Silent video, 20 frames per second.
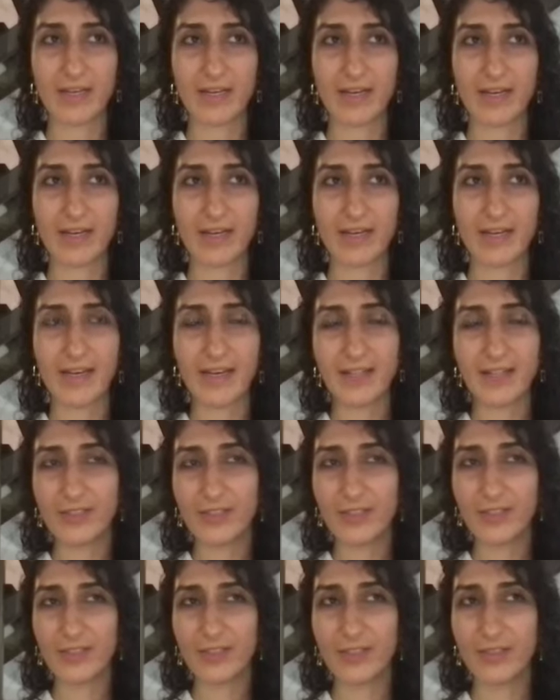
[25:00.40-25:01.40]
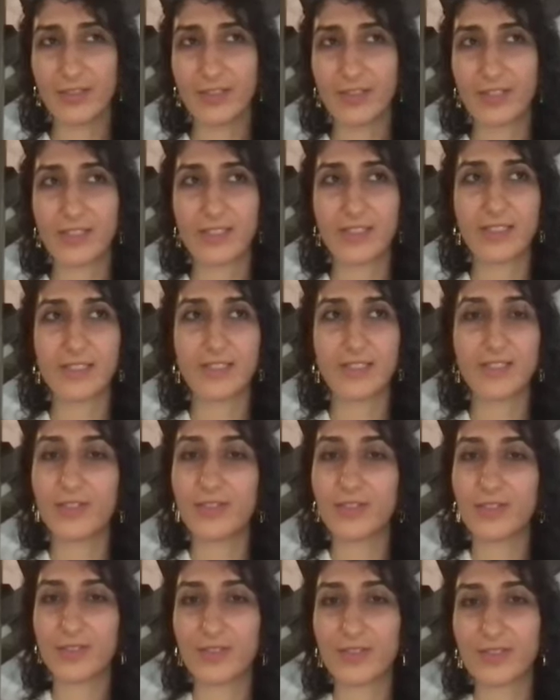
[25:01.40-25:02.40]
And how do you continue
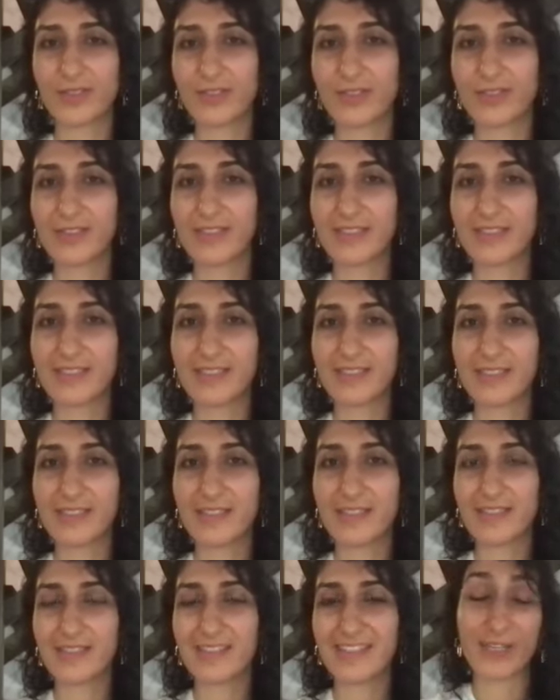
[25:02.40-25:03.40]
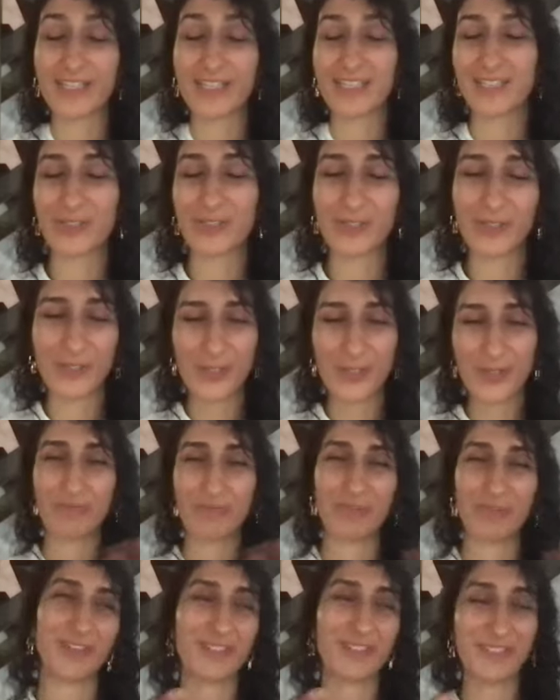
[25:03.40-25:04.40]
to include your
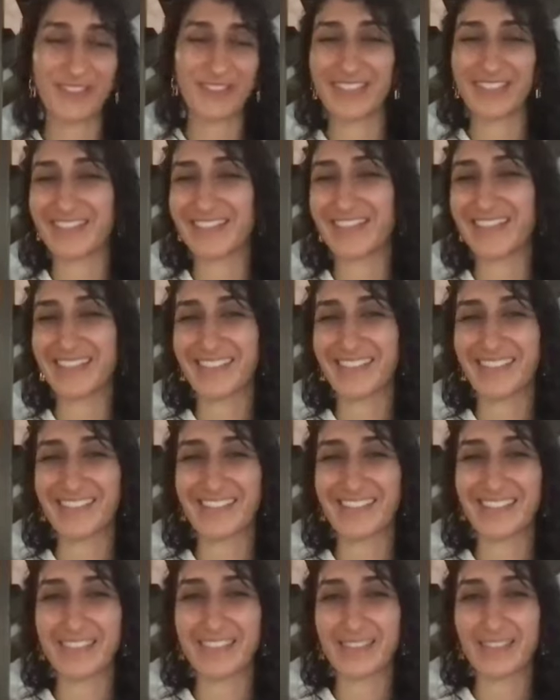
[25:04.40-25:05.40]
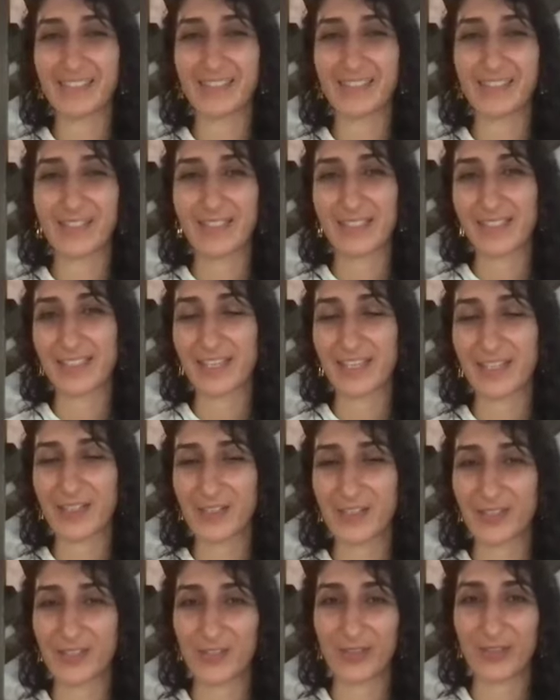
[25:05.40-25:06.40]
brother in the things that
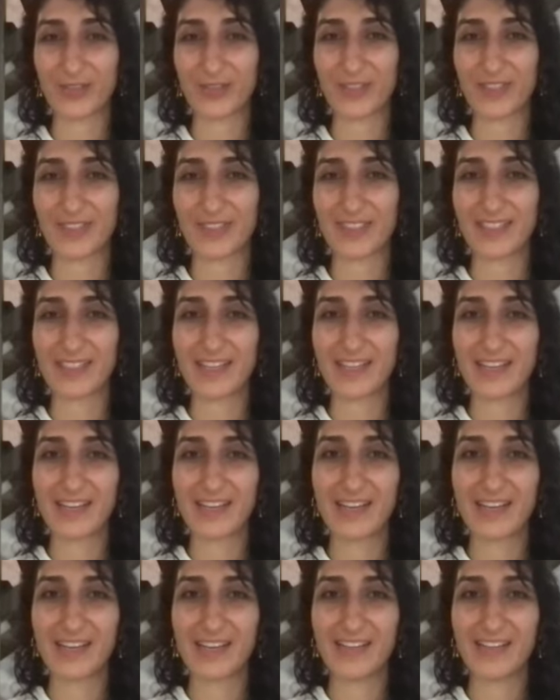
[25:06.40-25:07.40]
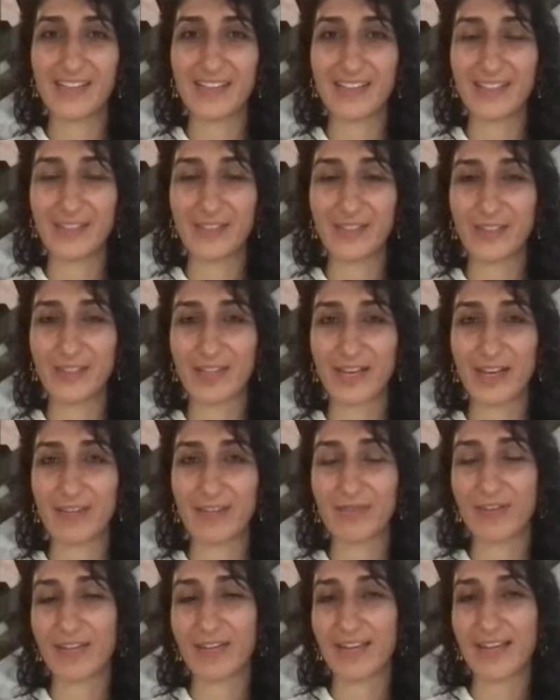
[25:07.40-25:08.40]
you do and in your
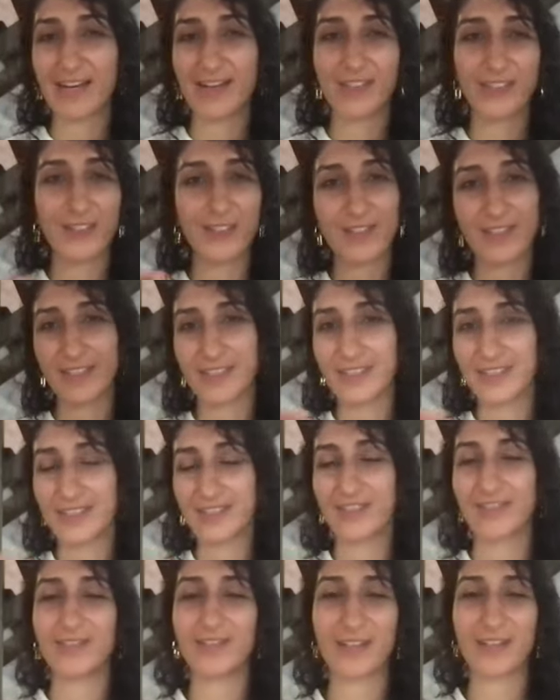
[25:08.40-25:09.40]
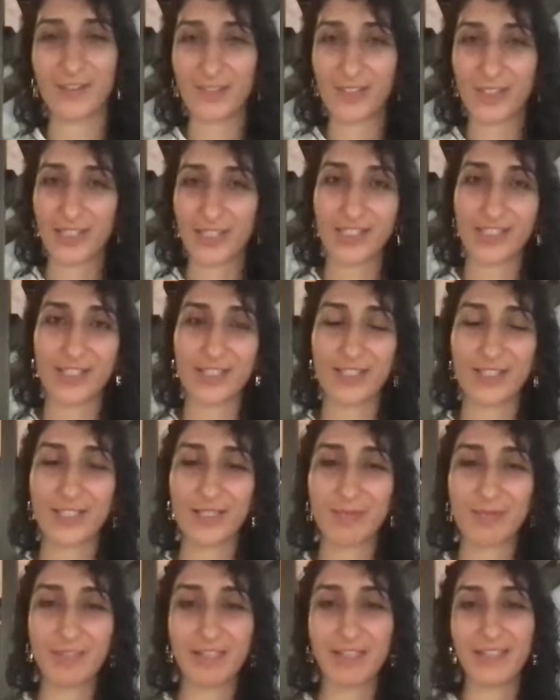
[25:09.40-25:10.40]
life? Like, how do you continue that
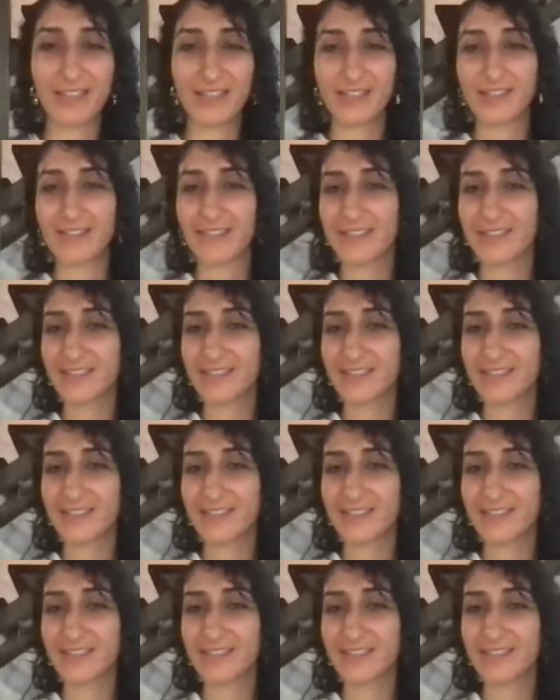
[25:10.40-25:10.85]
relationship now?